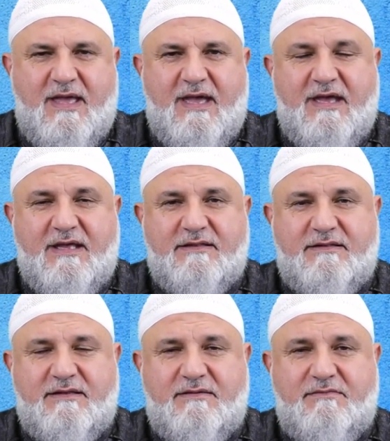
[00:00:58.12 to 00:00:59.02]

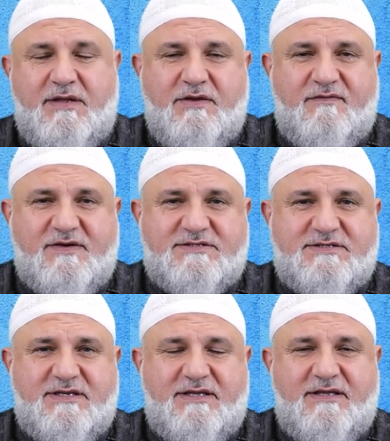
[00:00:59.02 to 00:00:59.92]
And many of
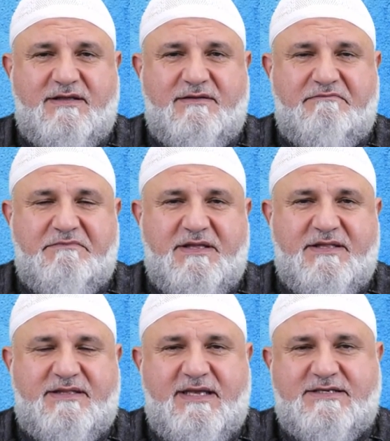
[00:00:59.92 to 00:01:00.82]
us
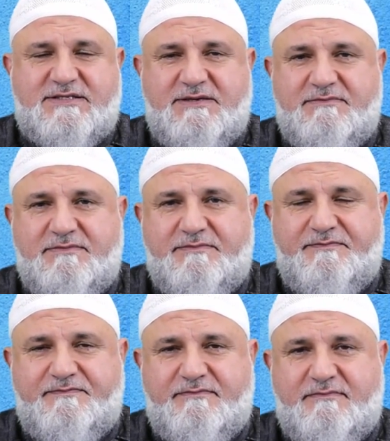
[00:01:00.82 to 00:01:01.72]
it takes them
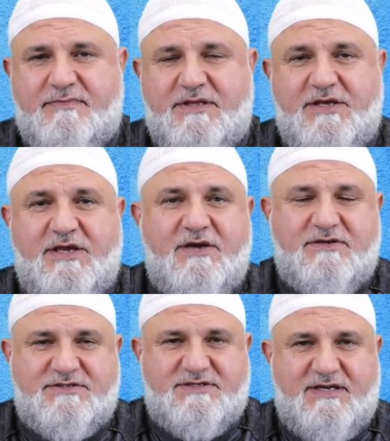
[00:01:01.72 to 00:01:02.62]

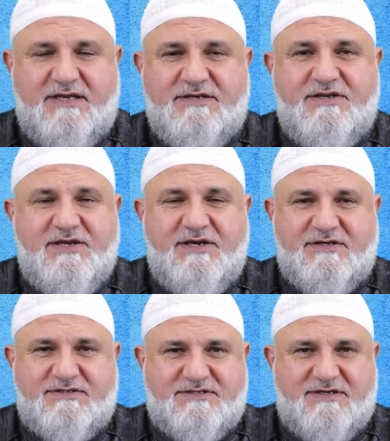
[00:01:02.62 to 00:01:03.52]
years and
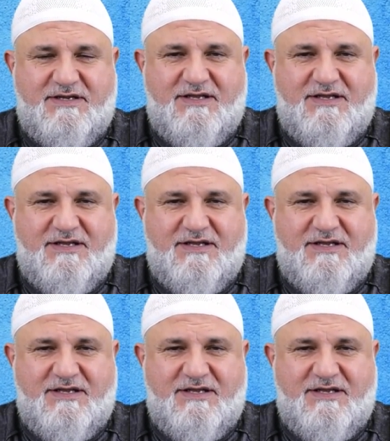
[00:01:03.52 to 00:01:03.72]
years